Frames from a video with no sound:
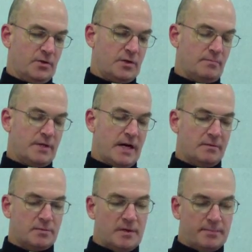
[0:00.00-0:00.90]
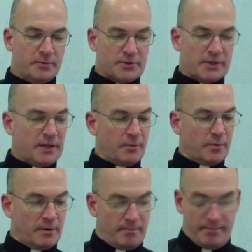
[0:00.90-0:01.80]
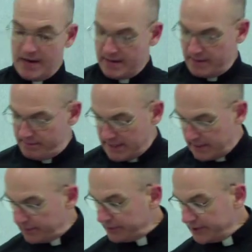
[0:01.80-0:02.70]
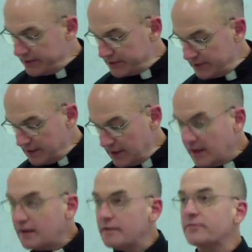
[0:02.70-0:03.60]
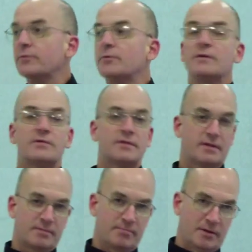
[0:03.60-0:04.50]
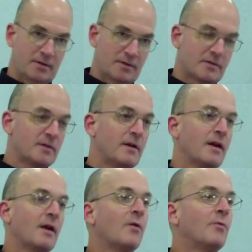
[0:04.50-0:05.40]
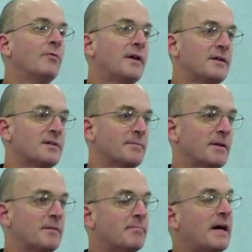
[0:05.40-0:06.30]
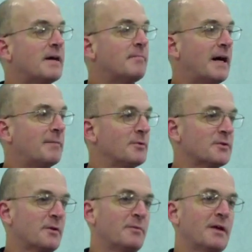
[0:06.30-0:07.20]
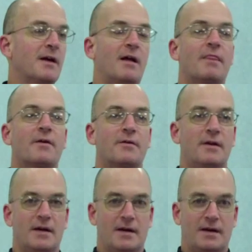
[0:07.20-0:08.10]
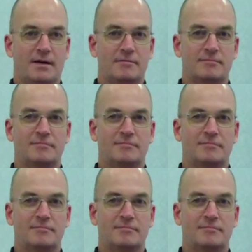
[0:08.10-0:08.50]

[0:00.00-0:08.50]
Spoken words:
sometimes people say, well, my Bible doesn't have 46 books in the Old Testament. My Bible's only got 39.